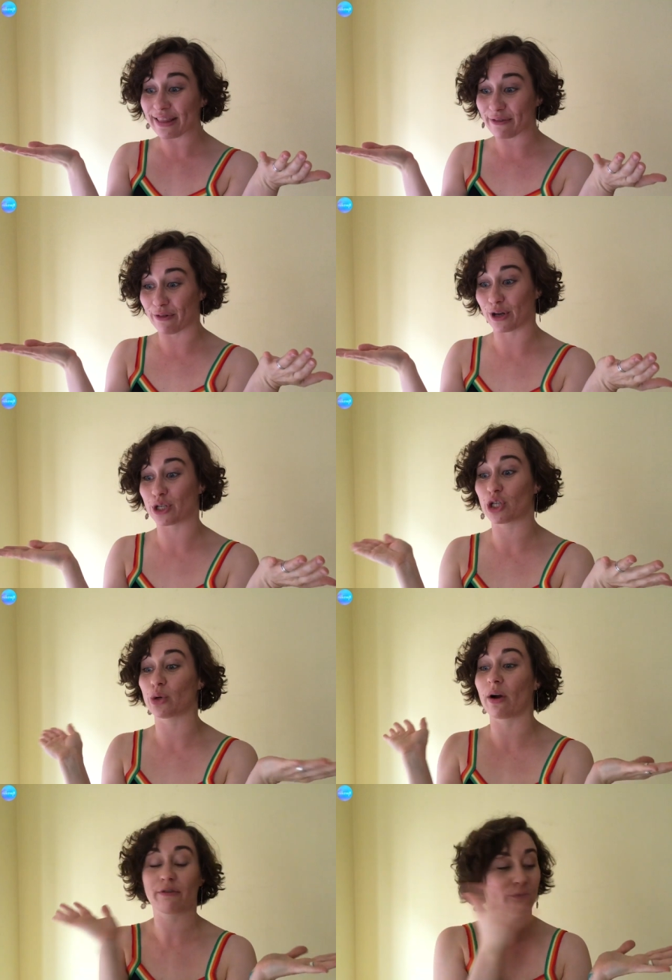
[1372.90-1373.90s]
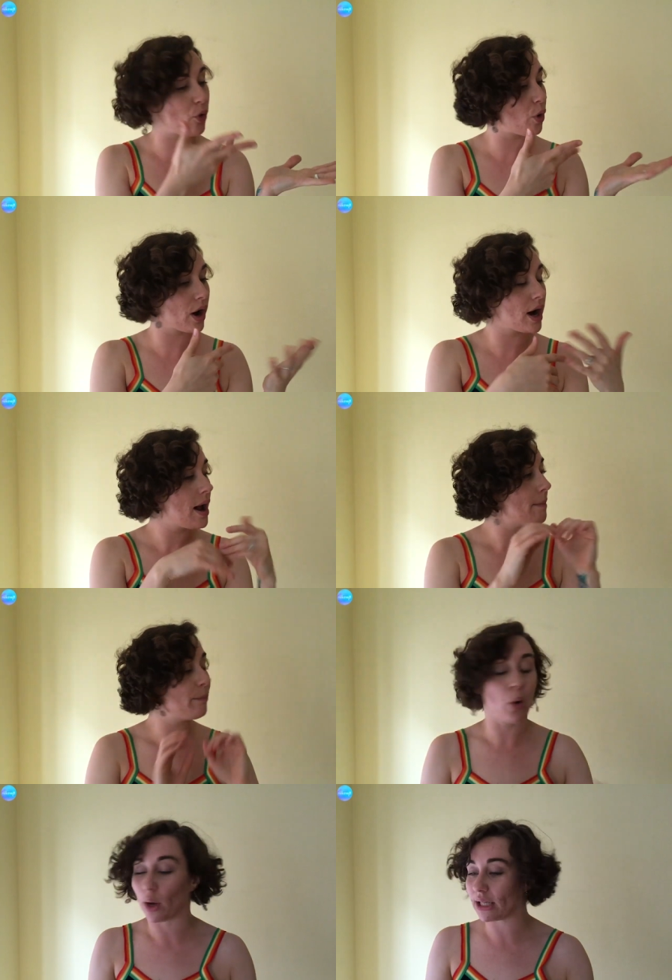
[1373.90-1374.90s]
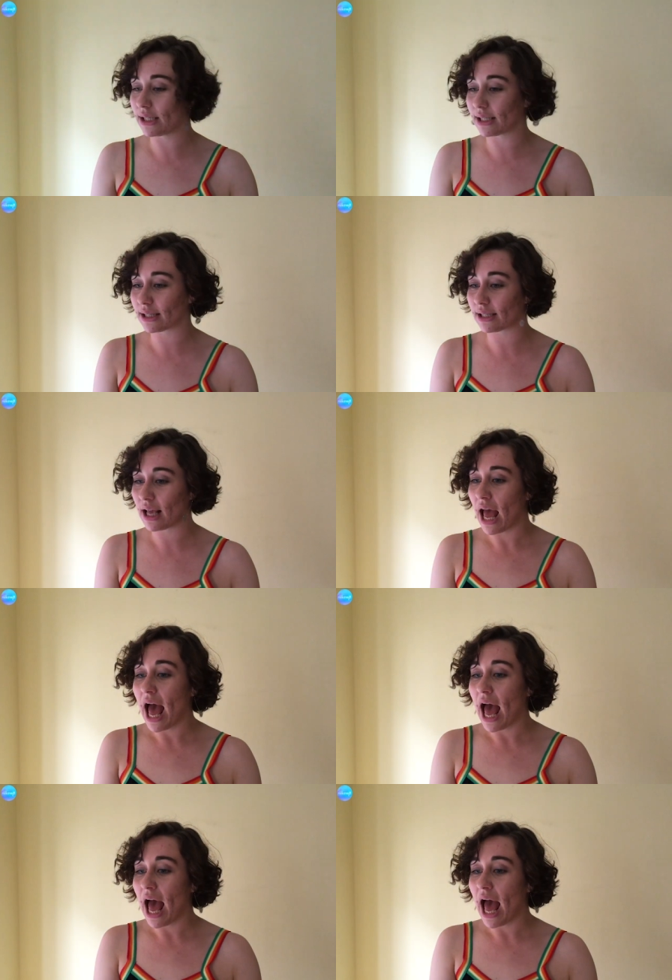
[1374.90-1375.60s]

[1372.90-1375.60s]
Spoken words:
in the front to do our 4 points.